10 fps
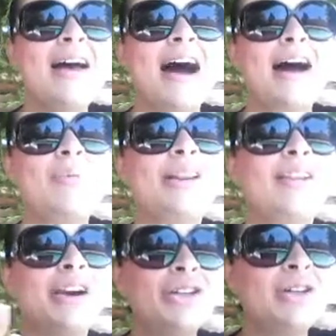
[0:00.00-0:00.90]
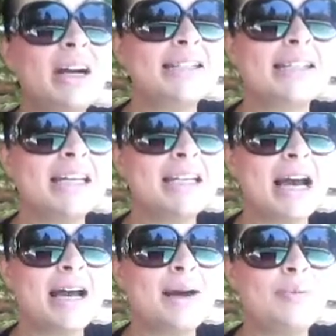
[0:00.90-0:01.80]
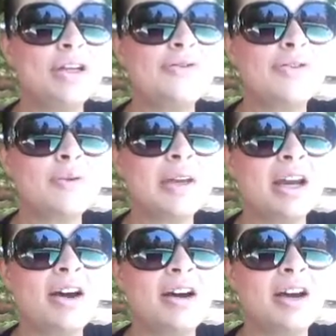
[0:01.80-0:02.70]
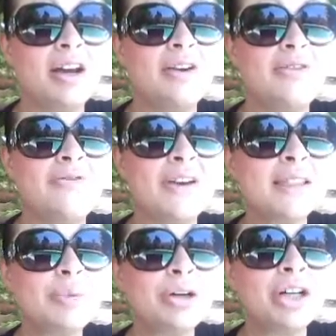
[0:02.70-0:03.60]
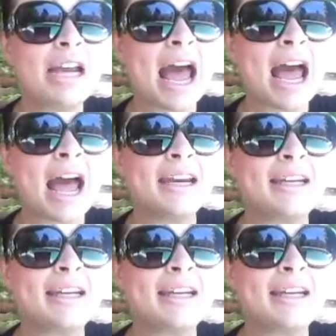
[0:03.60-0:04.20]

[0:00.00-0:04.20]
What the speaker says: A lot of you guys can look for me on Facebook at,